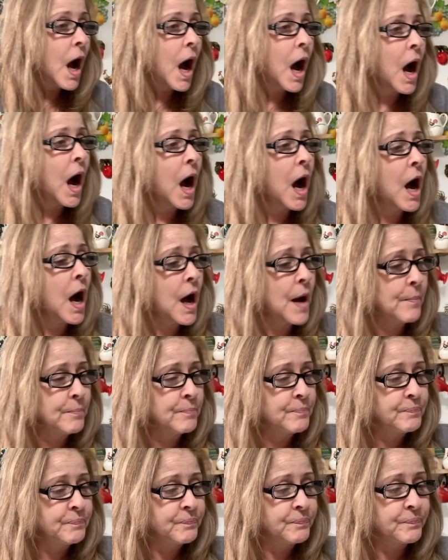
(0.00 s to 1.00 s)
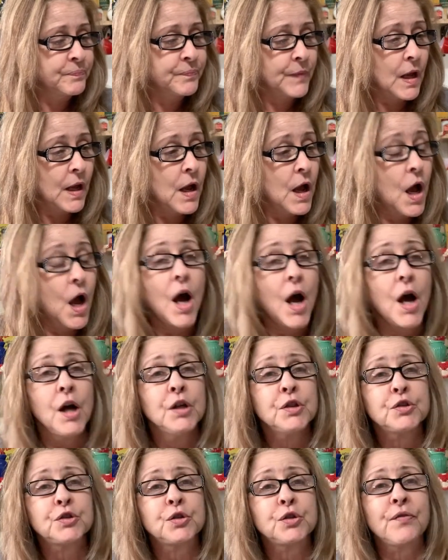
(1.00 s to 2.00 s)
Um,
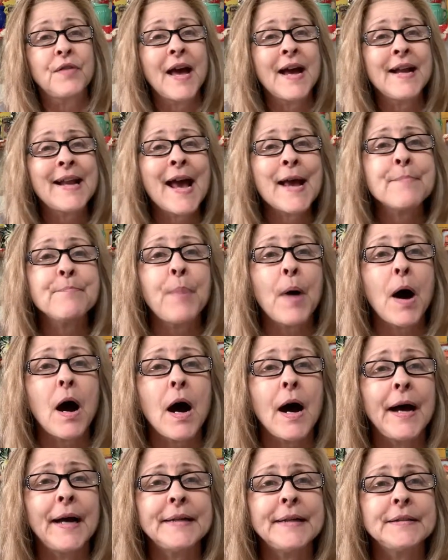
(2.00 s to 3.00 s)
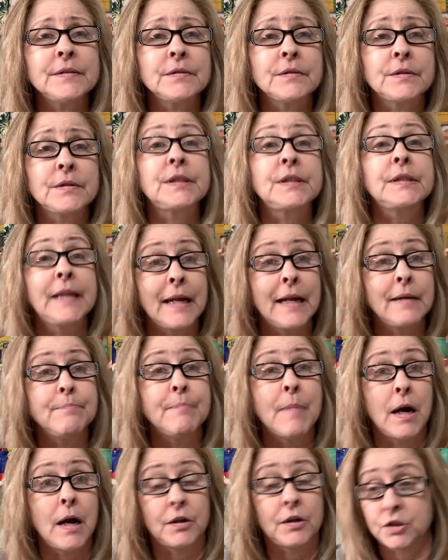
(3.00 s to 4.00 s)
so then I bought skid
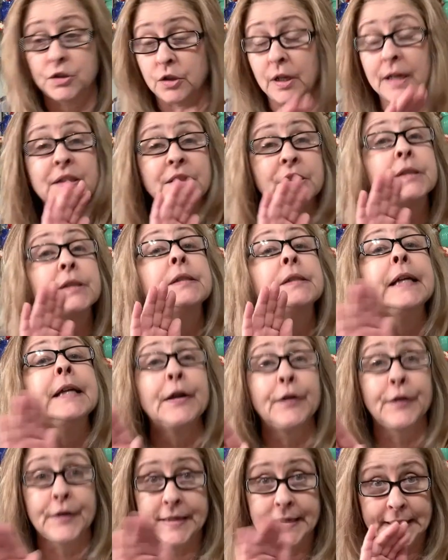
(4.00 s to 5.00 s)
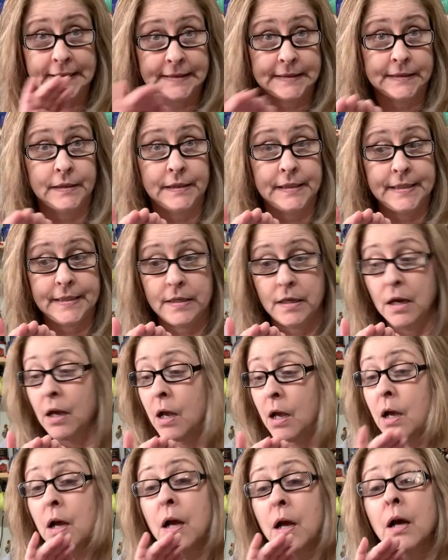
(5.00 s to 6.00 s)
marks, like seriously,
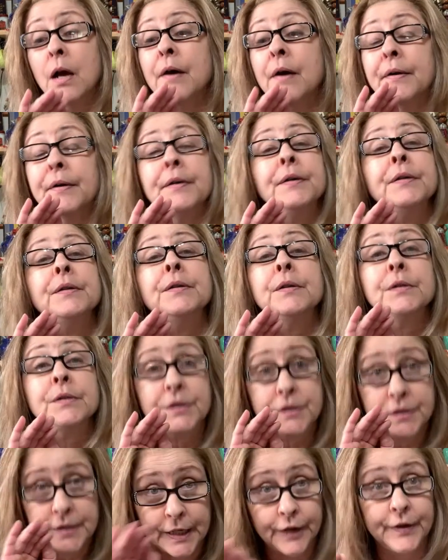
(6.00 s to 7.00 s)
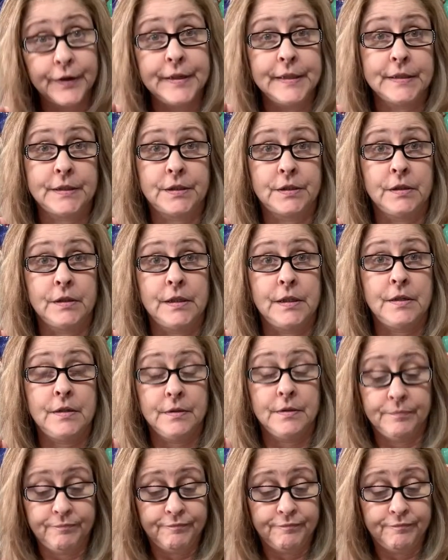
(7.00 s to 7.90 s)
seriously.